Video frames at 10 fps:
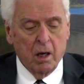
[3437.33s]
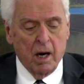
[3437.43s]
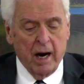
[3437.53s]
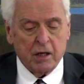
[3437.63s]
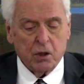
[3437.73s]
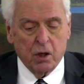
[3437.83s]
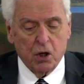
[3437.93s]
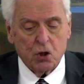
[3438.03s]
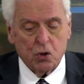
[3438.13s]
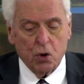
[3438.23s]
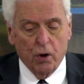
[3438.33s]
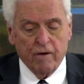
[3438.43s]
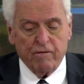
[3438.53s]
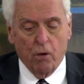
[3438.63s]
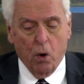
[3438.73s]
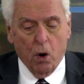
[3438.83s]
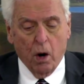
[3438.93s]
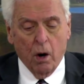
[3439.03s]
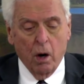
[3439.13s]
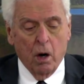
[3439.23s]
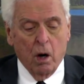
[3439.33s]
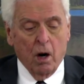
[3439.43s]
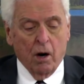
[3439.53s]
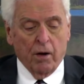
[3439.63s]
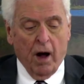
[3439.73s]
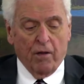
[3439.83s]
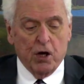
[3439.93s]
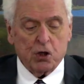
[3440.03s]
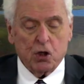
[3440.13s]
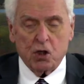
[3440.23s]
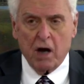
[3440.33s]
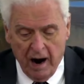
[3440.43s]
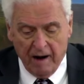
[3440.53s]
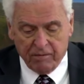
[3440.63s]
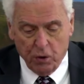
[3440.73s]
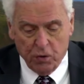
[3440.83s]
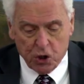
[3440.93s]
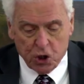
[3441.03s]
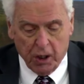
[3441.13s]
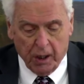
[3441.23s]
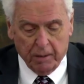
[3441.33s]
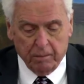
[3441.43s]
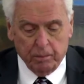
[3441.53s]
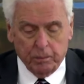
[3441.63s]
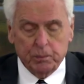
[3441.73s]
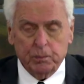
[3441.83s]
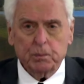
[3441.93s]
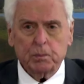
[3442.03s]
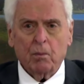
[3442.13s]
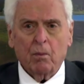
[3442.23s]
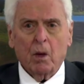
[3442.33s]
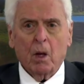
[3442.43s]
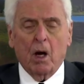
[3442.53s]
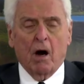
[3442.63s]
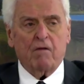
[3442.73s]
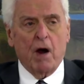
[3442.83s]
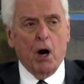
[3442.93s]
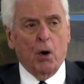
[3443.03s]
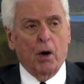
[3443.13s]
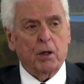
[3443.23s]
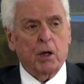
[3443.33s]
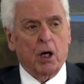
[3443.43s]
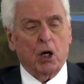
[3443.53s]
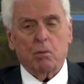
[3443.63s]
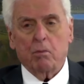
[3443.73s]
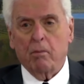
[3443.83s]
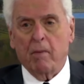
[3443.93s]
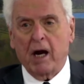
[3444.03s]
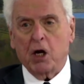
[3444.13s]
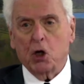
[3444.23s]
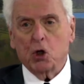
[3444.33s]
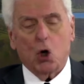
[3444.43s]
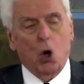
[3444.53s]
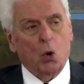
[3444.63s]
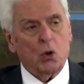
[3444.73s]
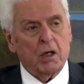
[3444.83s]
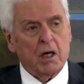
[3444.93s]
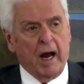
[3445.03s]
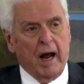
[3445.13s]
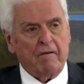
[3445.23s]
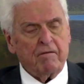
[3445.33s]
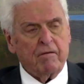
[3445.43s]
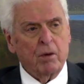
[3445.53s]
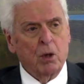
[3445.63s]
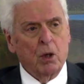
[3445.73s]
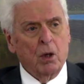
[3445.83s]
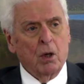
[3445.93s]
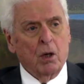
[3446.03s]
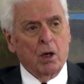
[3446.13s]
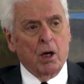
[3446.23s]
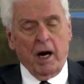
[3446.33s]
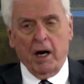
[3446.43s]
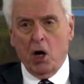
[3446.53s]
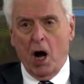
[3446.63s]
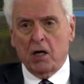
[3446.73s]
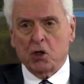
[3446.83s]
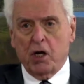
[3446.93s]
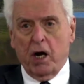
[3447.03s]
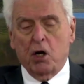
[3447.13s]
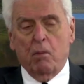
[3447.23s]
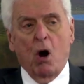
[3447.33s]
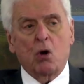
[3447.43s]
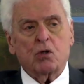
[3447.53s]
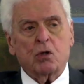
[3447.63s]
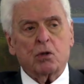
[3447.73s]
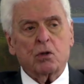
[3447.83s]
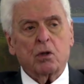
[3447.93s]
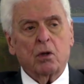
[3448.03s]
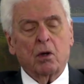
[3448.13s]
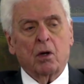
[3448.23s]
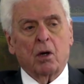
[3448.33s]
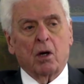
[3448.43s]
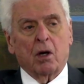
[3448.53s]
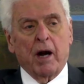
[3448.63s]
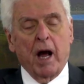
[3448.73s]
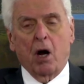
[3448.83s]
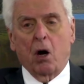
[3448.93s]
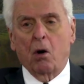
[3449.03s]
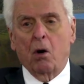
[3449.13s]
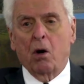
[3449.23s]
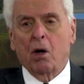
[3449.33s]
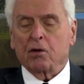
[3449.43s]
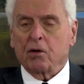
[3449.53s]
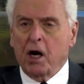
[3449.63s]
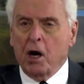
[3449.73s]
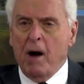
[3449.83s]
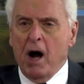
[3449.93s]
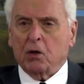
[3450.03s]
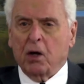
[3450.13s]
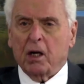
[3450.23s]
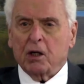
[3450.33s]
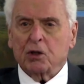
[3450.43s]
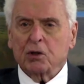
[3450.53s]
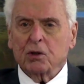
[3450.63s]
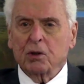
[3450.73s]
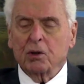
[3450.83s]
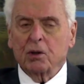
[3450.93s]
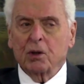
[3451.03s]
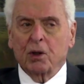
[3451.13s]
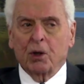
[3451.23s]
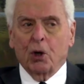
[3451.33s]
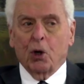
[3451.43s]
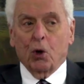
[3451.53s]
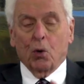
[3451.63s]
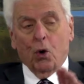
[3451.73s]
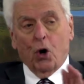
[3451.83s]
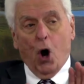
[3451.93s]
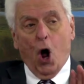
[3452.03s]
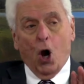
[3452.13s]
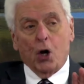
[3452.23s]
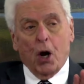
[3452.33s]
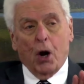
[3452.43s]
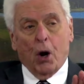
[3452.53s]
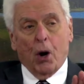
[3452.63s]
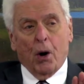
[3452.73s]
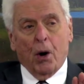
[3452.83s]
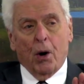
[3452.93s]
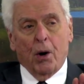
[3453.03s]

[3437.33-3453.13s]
Exodus thirty-four. Now this is after the sin of Aaron in making the golden calf. And God said to Moses, now, think about this. We're all here